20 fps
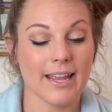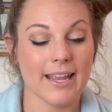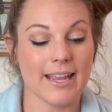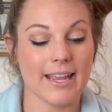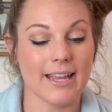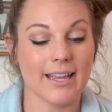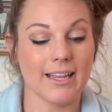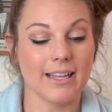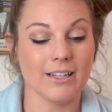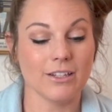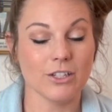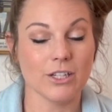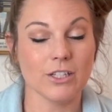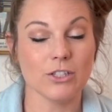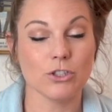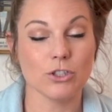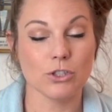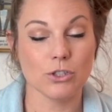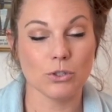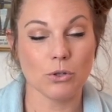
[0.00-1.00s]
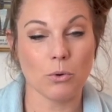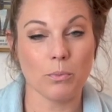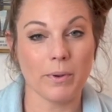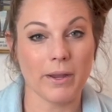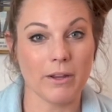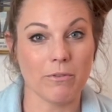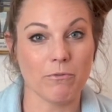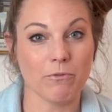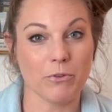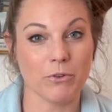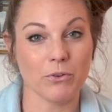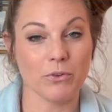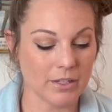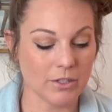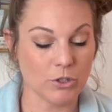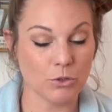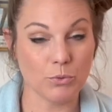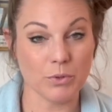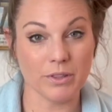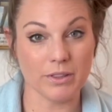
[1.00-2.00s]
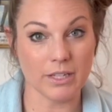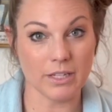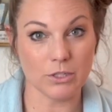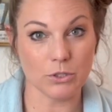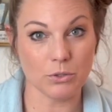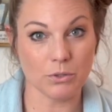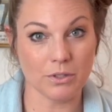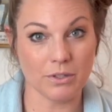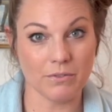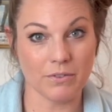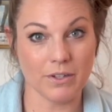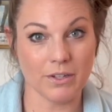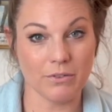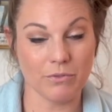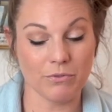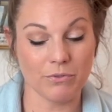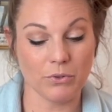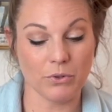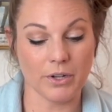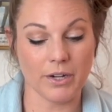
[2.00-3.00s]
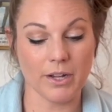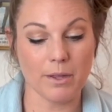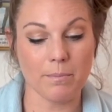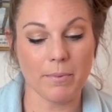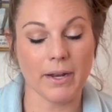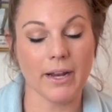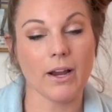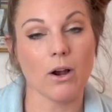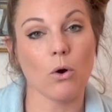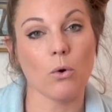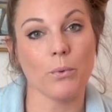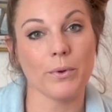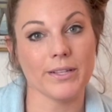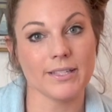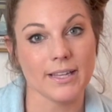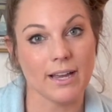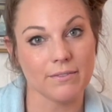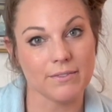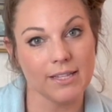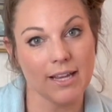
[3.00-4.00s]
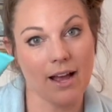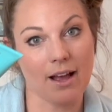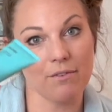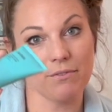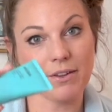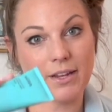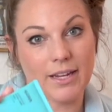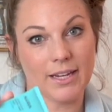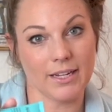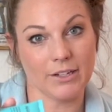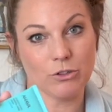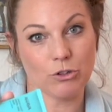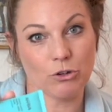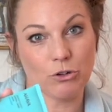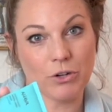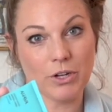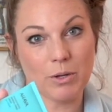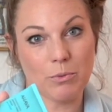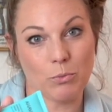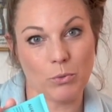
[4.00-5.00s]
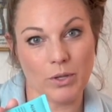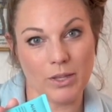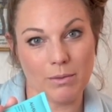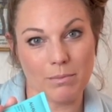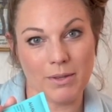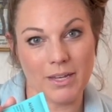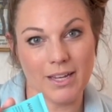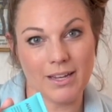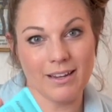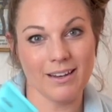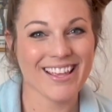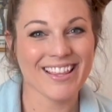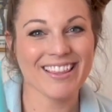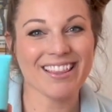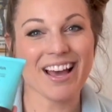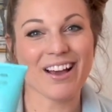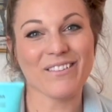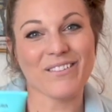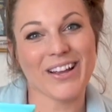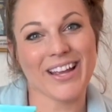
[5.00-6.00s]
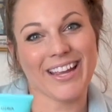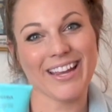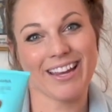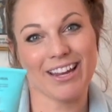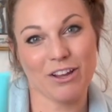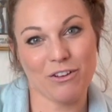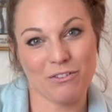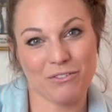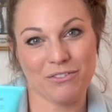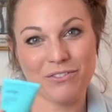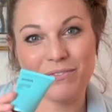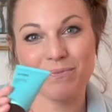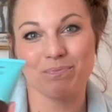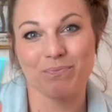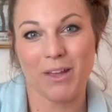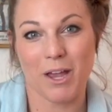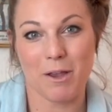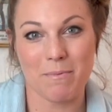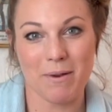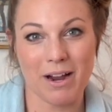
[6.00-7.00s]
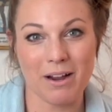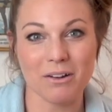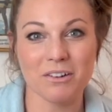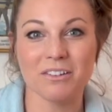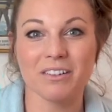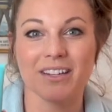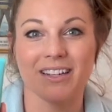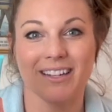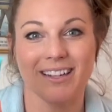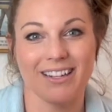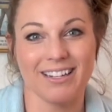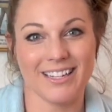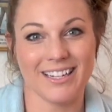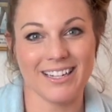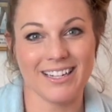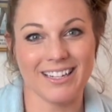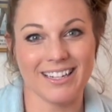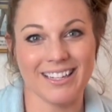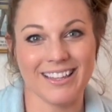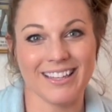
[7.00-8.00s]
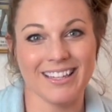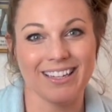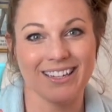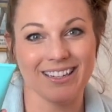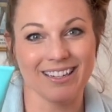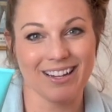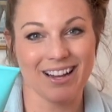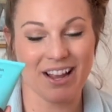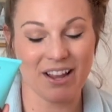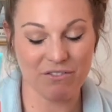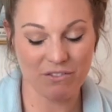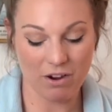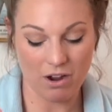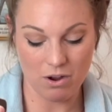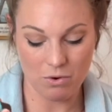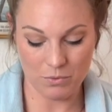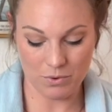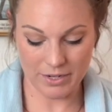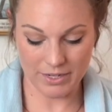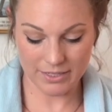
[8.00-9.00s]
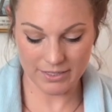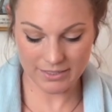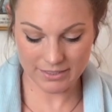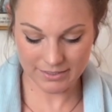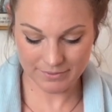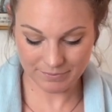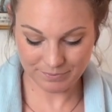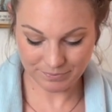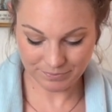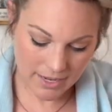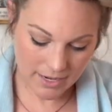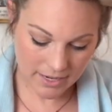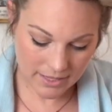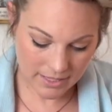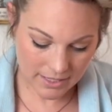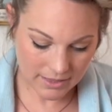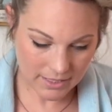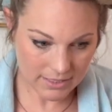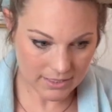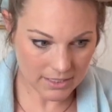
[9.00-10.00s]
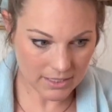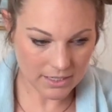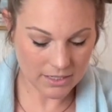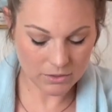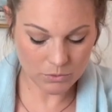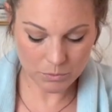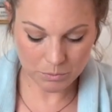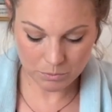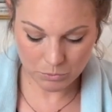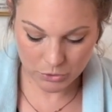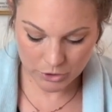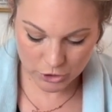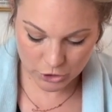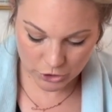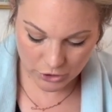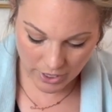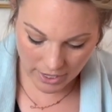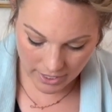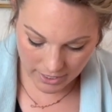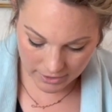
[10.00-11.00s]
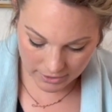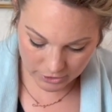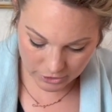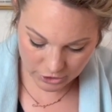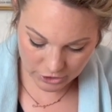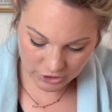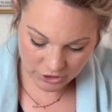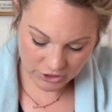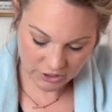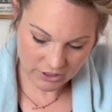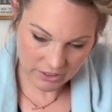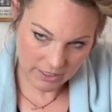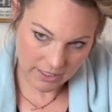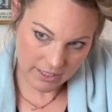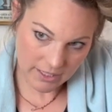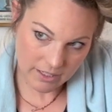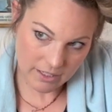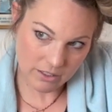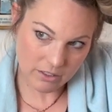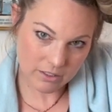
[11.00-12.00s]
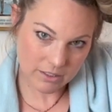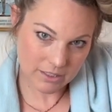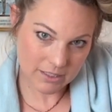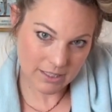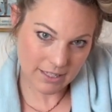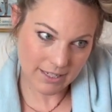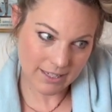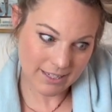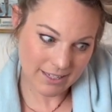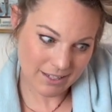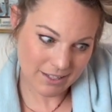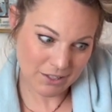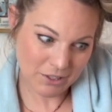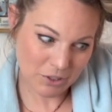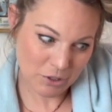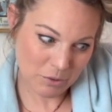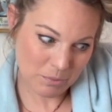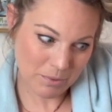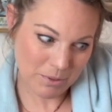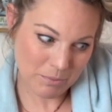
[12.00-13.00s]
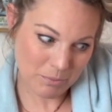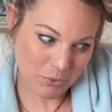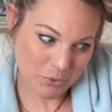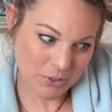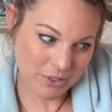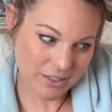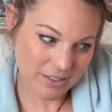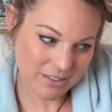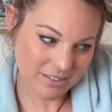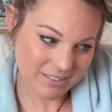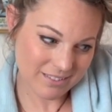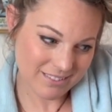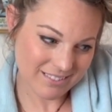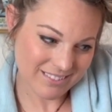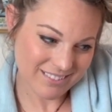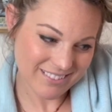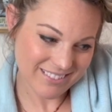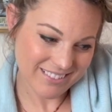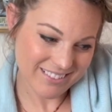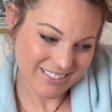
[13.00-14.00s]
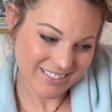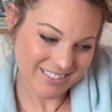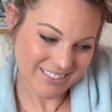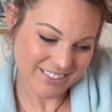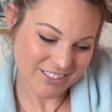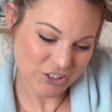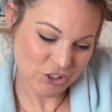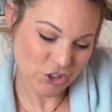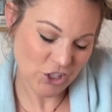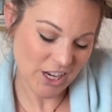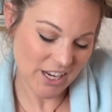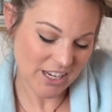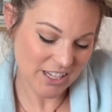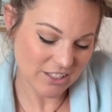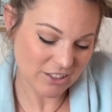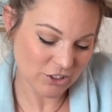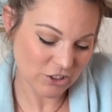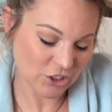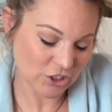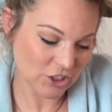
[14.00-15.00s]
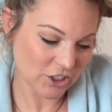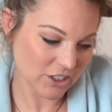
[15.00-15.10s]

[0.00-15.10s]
and it's just so painful. And you wouldn't think so living in Florida, but I always have to have a hand cream with me. That way if I'm out and I need anything, I've got one. And I think that's it. More trash, and it looks like a little bit more change.